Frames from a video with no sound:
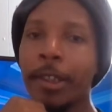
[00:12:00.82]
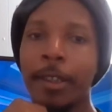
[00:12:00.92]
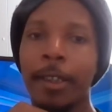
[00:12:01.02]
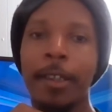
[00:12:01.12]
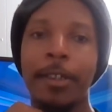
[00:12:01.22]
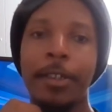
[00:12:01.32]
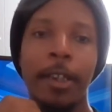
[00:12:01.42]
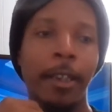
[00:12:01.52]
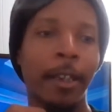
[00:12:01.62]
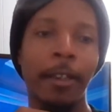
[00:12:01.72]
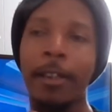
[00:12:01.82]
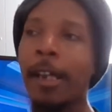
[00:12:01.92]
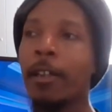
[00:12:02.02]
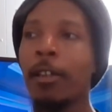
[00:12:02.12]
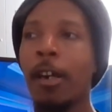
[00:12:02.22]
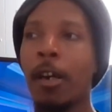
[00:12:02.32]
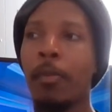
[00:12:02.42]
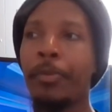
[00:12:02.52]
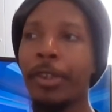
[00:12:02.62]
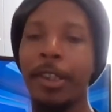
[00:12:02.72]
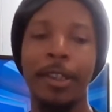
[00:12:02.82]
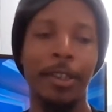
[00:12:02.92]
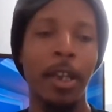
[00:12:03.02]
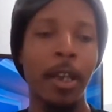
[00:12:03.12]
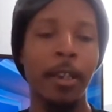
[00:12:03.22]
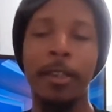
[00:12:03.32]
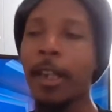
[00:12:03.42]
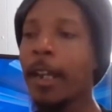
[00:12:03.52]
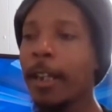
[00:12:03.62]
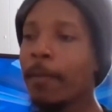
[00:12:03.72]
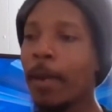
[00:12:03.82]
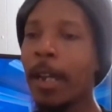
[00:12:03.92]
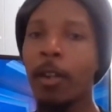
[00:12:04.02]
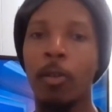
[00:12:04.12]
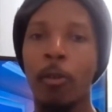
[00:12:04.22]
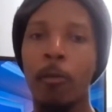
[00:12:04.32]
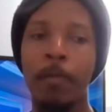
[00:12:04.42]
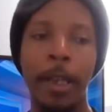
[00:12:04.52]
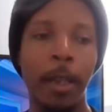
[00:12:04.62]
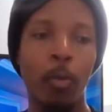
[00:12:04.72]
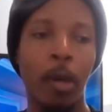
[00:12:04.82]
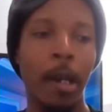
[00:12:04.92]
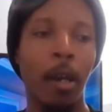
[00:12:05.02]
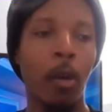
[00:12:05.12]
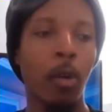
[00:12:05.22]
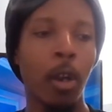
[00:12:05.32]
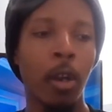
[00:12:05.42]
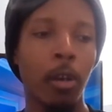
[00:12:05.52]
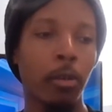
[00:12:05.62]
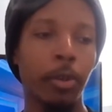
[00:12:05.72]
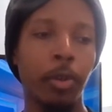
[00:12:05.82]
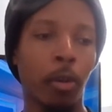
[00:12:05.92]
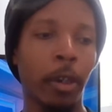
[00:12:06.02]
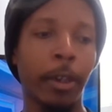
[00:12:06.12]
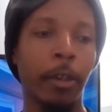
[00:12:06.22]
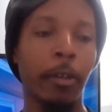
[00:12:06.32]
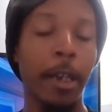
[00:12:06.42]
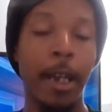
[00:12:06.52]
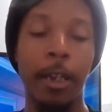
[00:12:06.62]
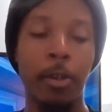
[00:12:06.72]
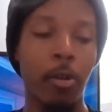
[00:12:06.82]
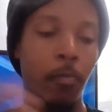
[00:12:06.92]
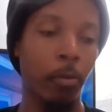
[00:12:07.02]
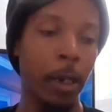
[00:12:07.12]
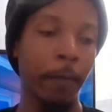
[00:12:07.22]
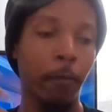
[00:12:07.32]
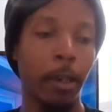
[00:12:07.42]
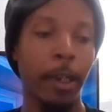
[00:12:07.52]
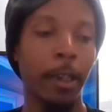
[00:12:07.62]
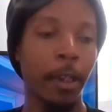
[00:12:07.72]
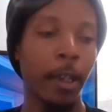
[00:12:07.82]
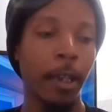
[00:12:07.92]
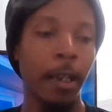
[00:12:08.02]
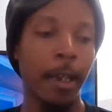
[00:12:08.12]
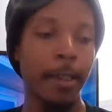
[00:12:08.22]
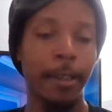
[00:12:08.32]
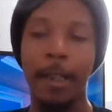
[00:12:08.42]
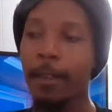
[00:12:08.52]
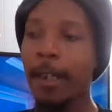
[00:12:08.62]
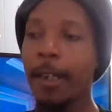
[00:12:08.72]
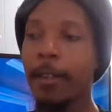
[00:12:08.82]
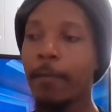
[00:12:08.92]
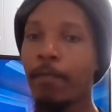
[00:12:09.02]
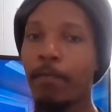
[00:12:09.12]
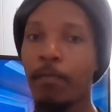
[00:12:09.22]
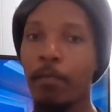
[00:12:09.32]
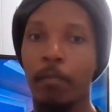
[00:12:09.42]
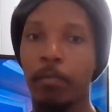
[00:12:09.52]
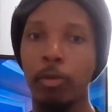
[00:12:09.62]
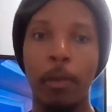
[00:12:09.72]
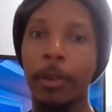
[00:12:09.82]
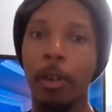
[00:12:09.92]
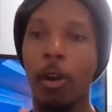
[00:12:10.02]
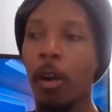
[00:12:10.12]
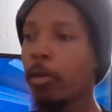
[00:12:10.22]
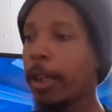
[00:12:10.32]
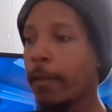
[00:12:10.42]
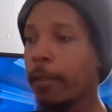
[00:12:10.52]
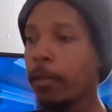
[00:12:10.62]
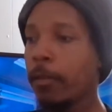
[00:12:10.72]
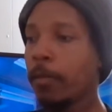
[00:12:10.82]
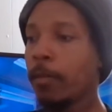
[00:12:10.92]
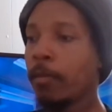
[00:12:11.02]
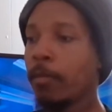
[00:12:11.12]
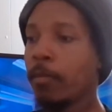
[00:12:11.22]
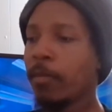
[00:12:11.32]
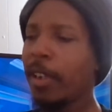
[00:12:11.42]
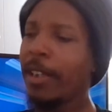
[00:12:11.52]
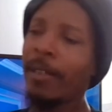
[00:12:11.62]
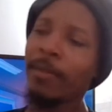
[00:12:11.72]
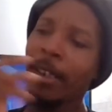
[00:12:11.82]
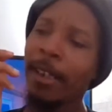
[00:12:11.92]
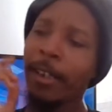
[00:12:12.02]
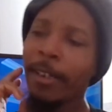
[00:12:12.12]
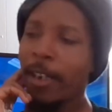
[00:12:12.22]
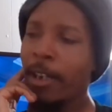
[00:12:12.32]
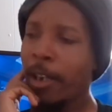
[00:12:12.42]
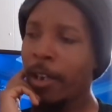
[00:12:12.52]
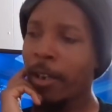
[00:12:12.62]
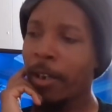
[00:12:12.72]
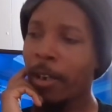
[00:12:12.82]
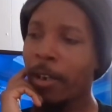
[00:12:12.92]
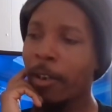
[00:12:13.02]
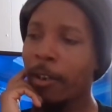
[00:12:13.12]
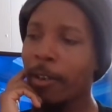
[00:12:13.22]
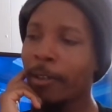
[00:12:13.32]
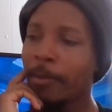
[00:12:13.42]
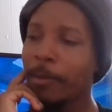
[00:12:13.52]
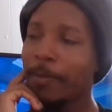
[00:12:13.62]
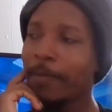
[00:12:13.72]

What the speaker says: she's not there singing at a nightclub. She's dating Michael. Meanwhile, her daughter and her boyfriend is at like blew up in a car with her. And I'm like, I